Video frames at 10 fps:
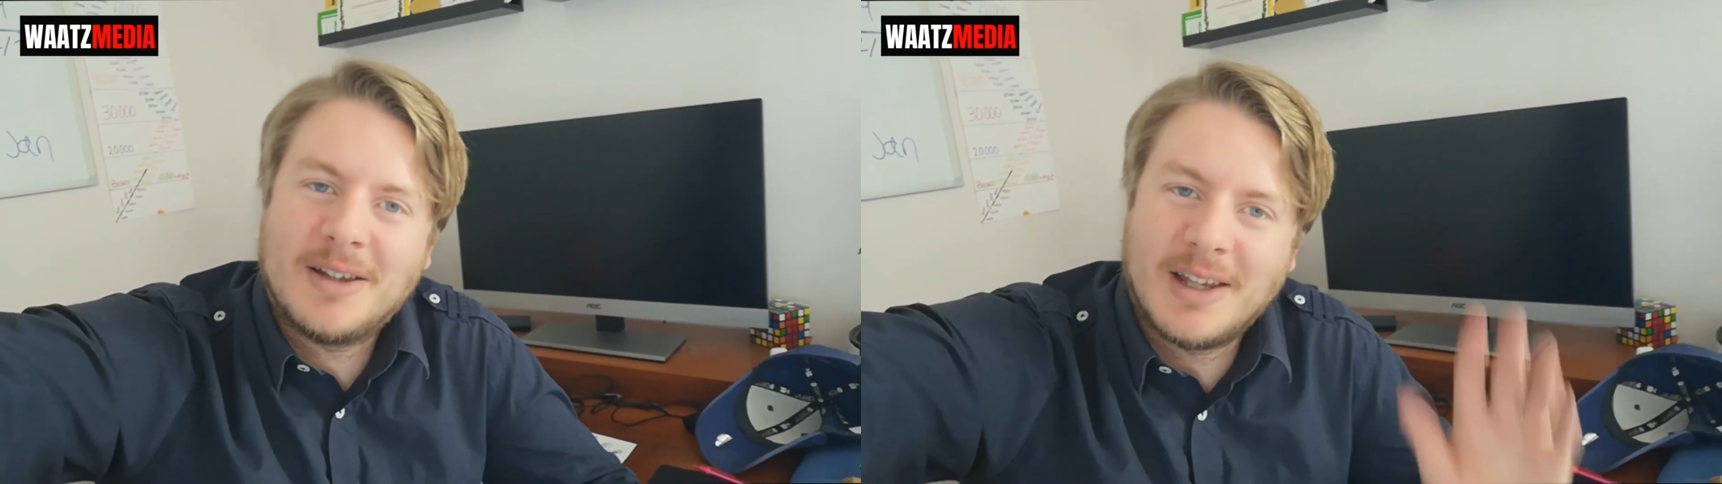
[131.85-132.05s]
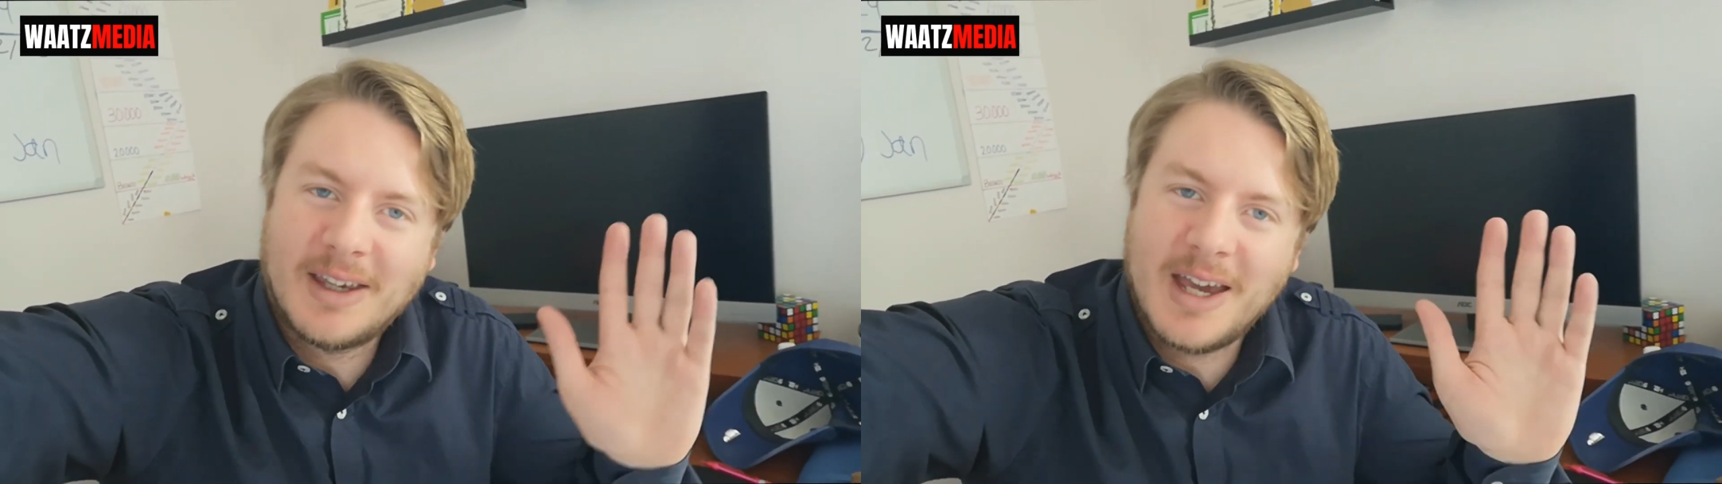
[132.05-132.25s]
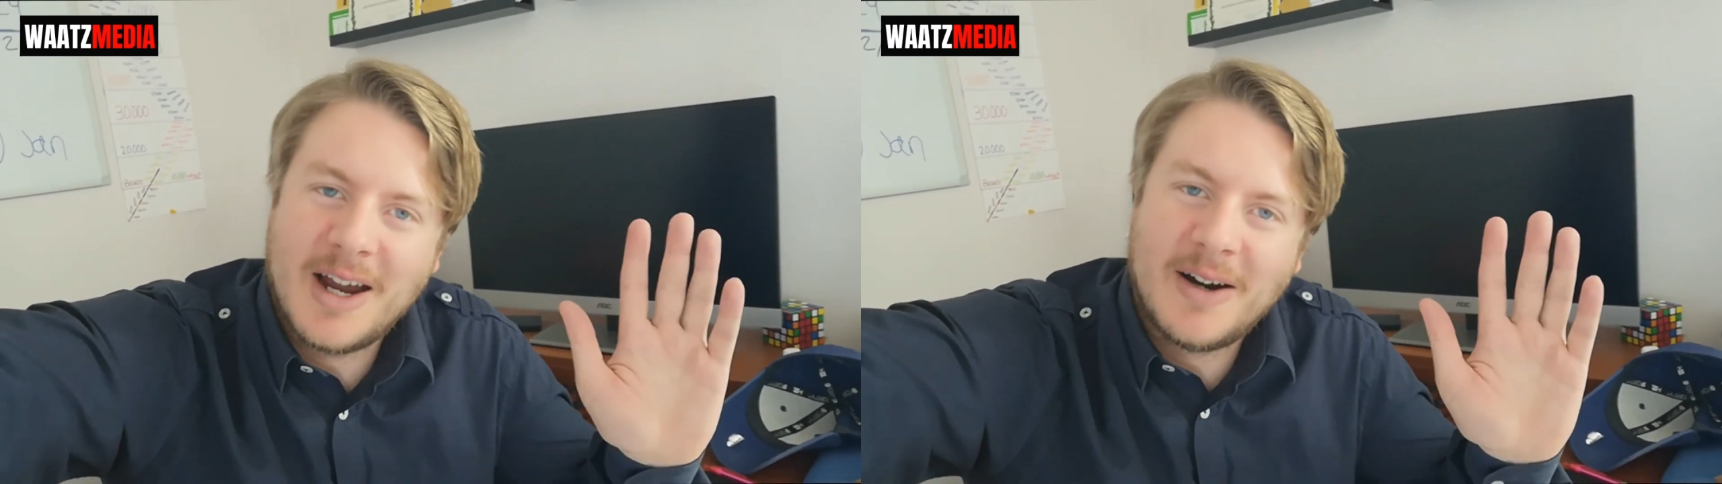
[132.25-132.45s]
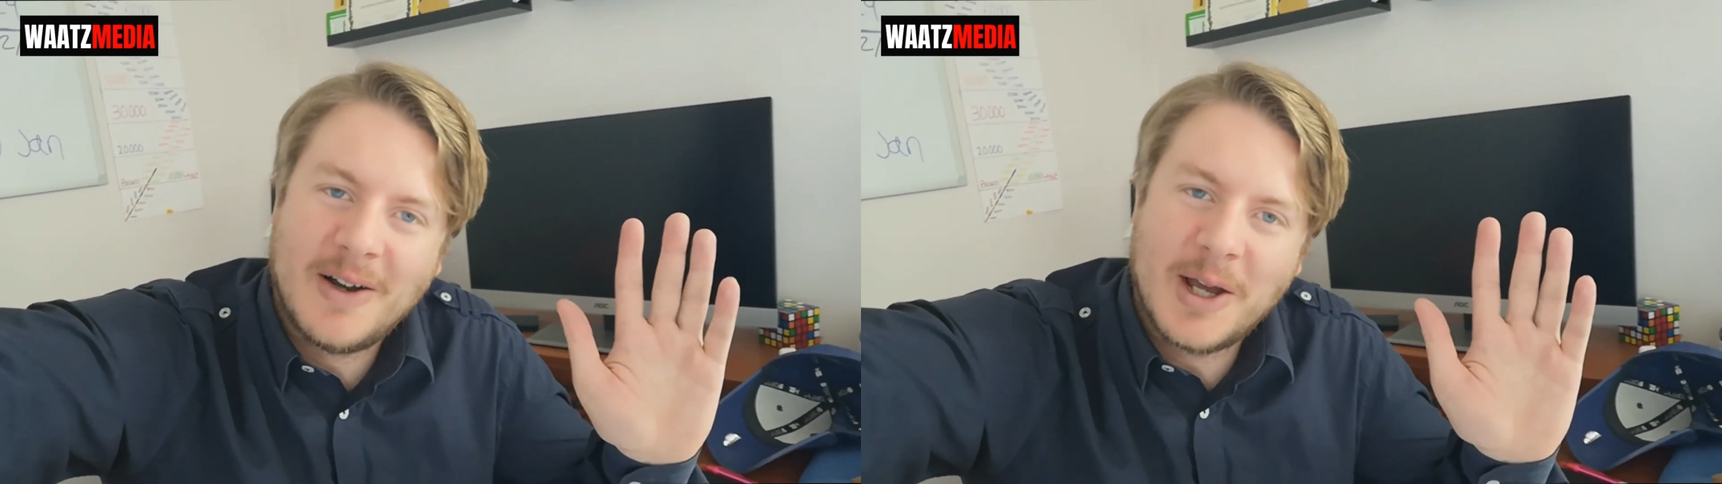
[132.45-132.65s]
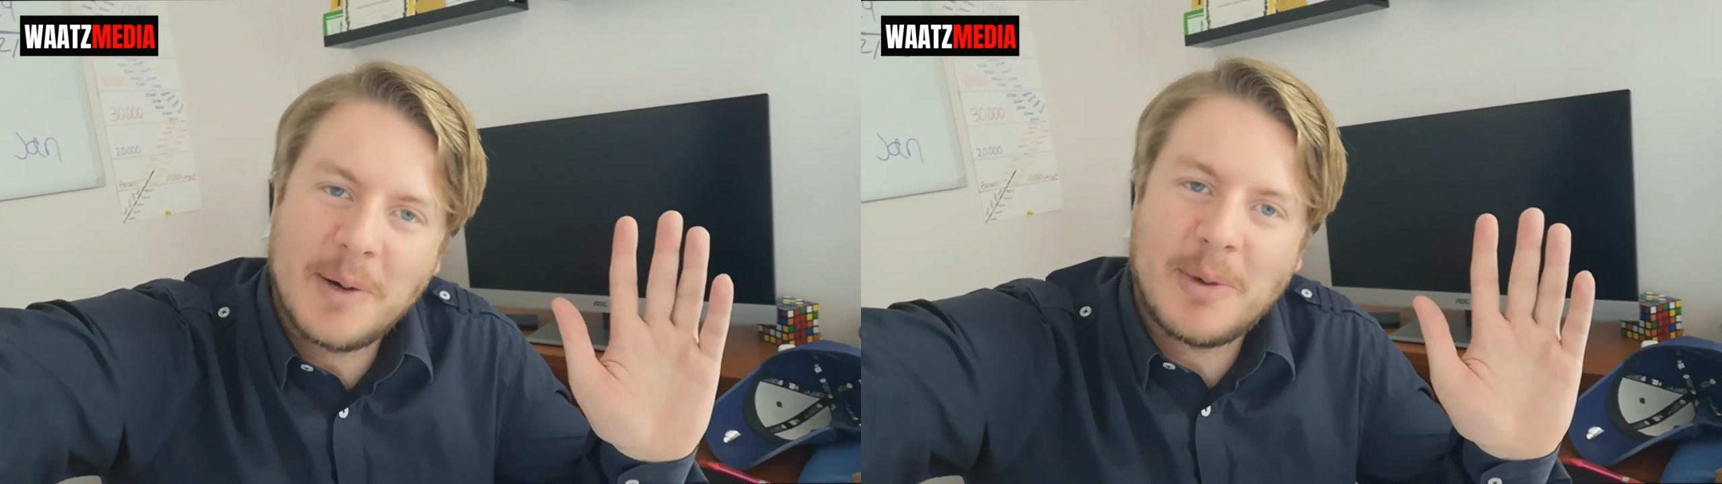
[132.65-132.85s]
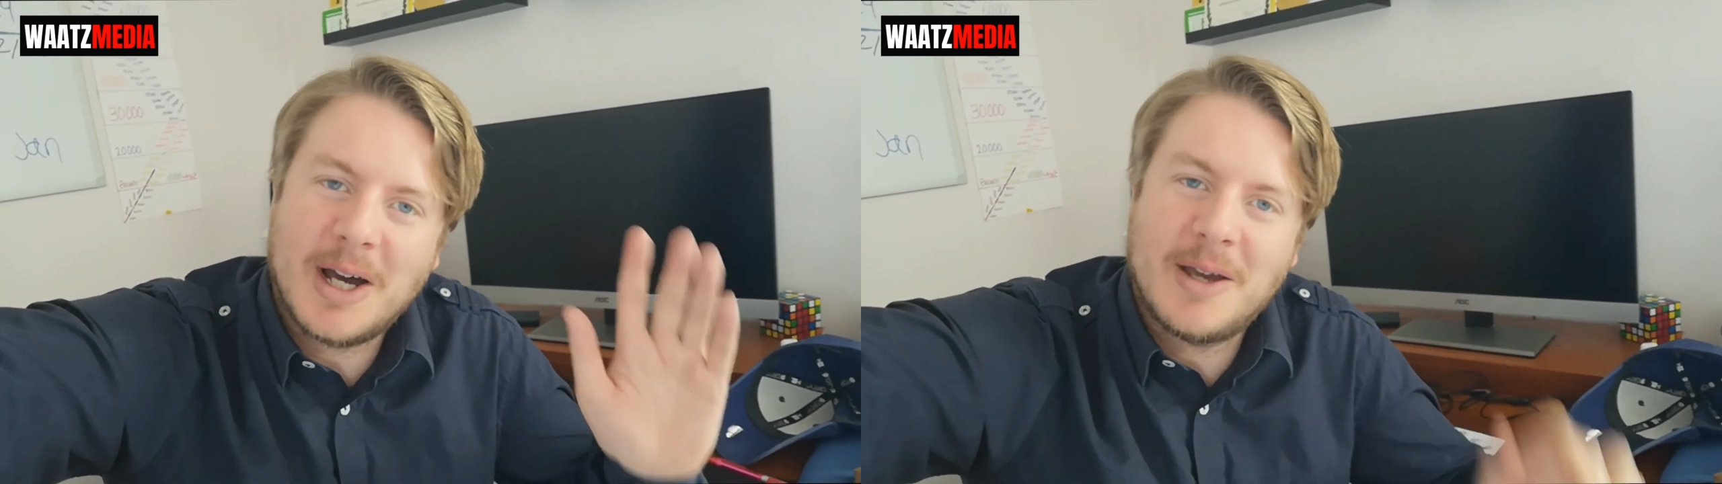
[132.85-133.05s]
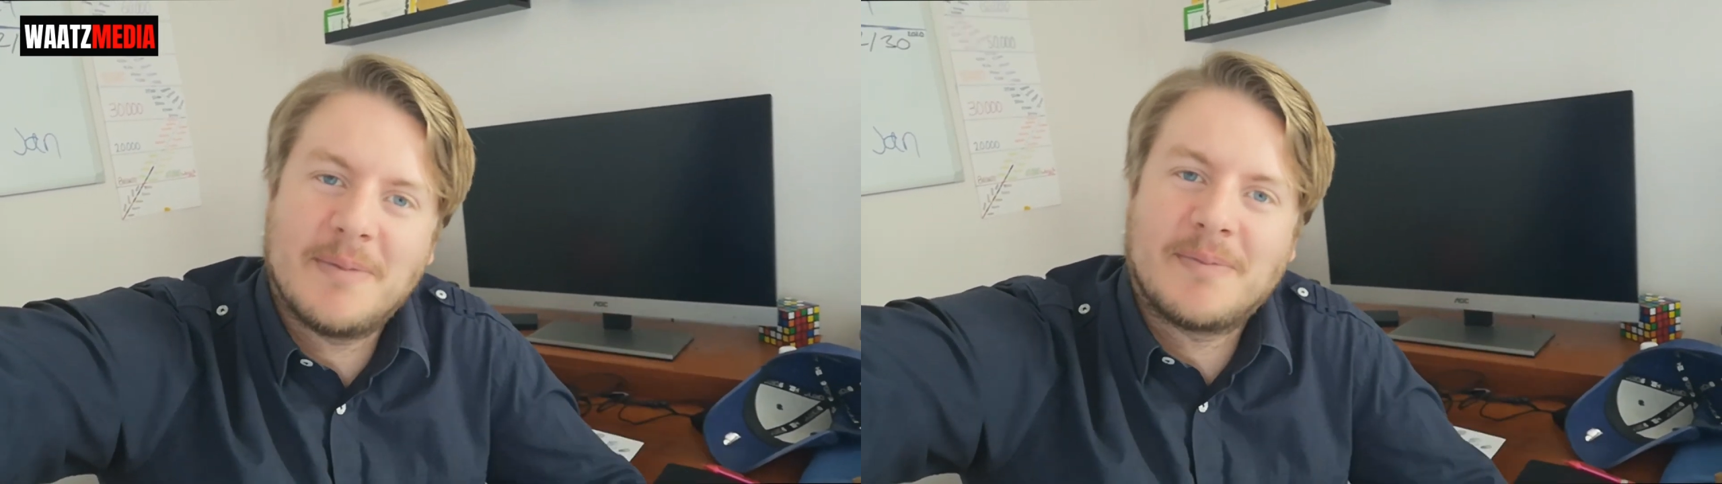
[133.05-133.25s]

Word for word: Take care and bye.